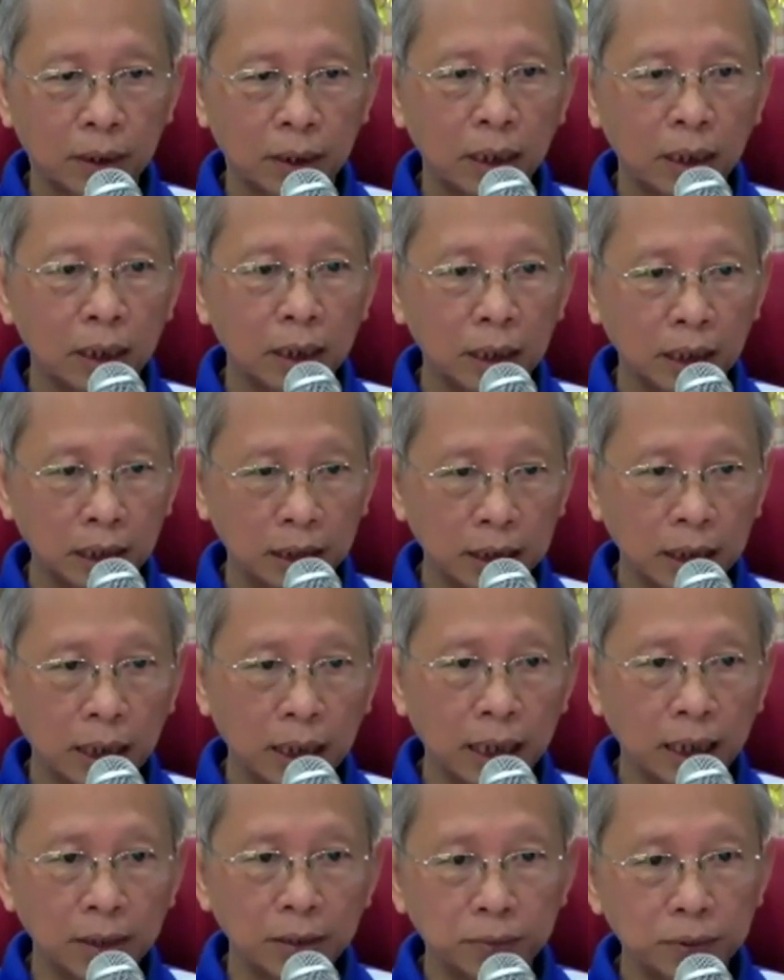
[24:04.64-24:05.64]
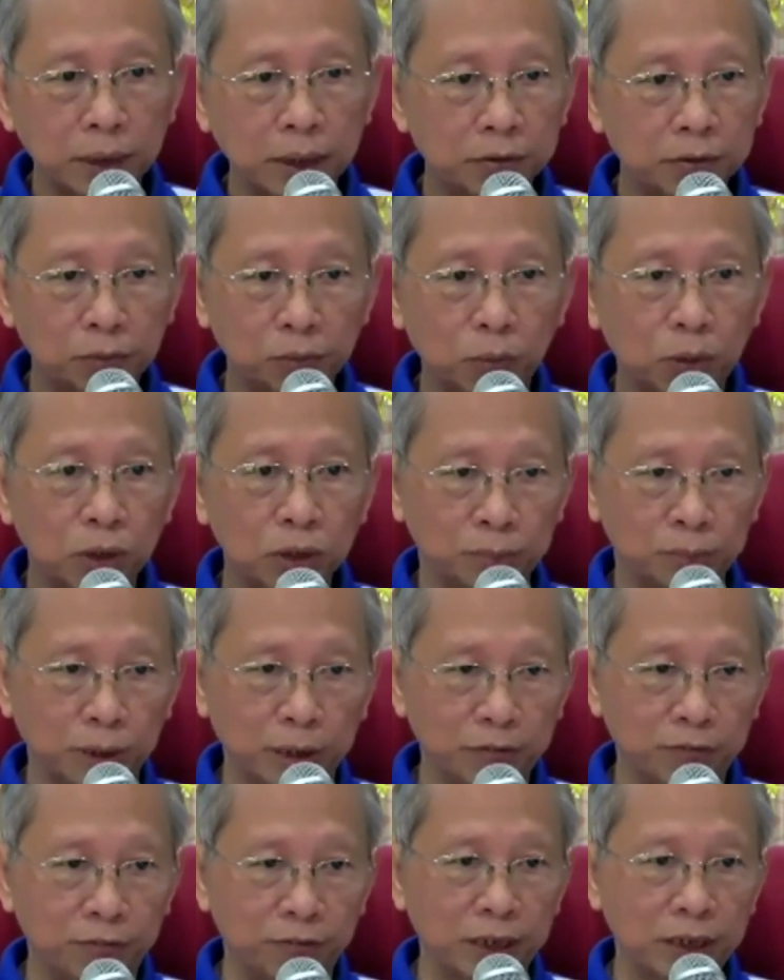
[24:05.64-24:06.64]
And that time I don't have to wash
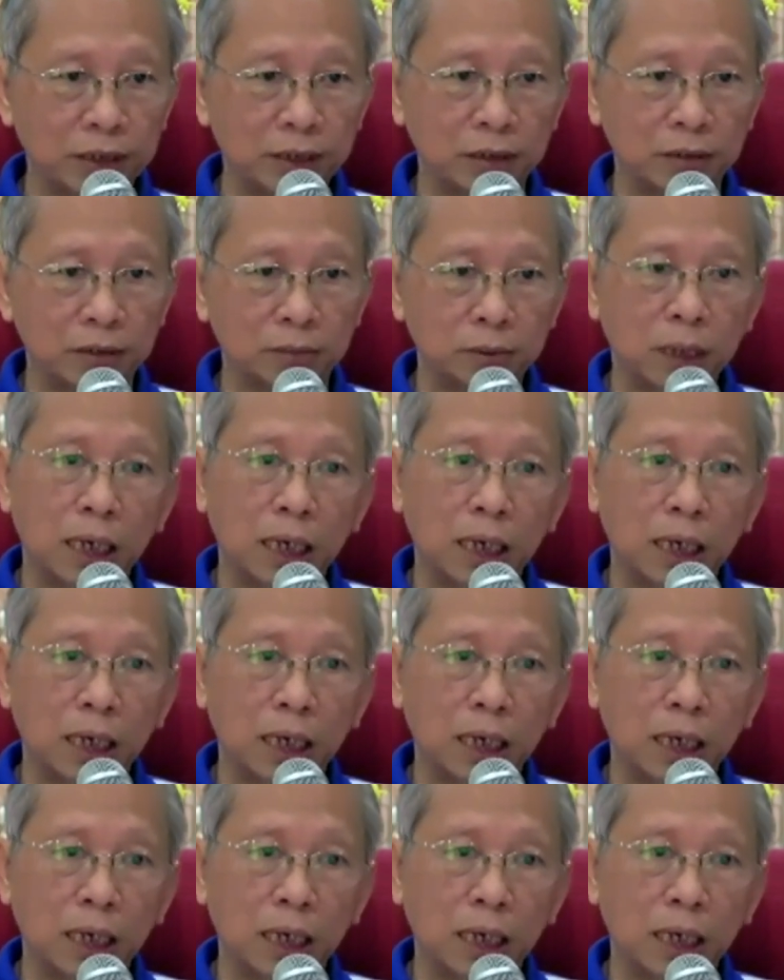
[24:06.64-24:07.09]
my face now.